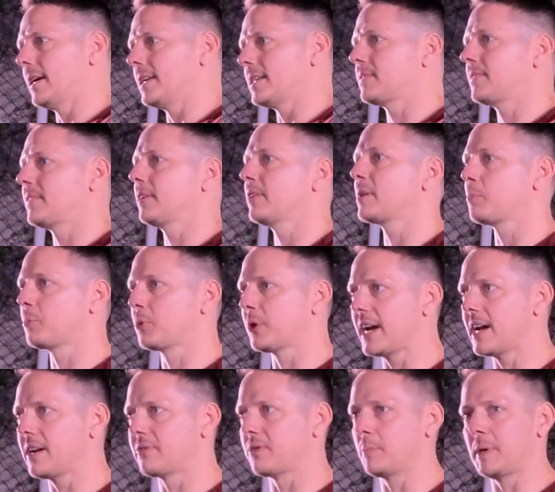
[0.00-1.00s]
is very
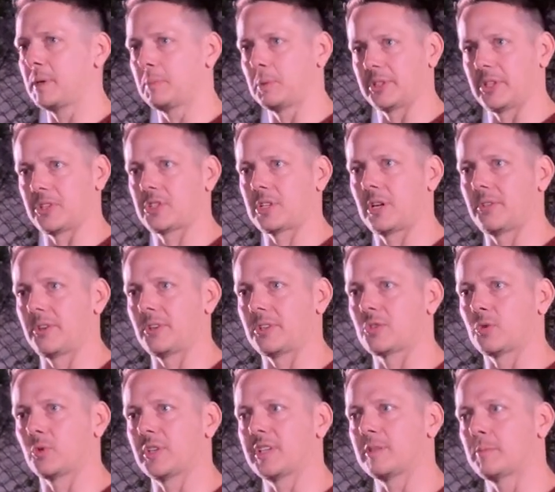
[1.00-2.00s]
brave of people to share their
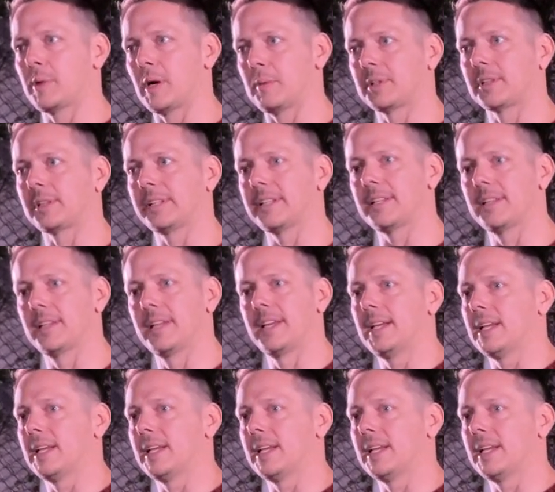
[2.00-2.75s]
stories publicly.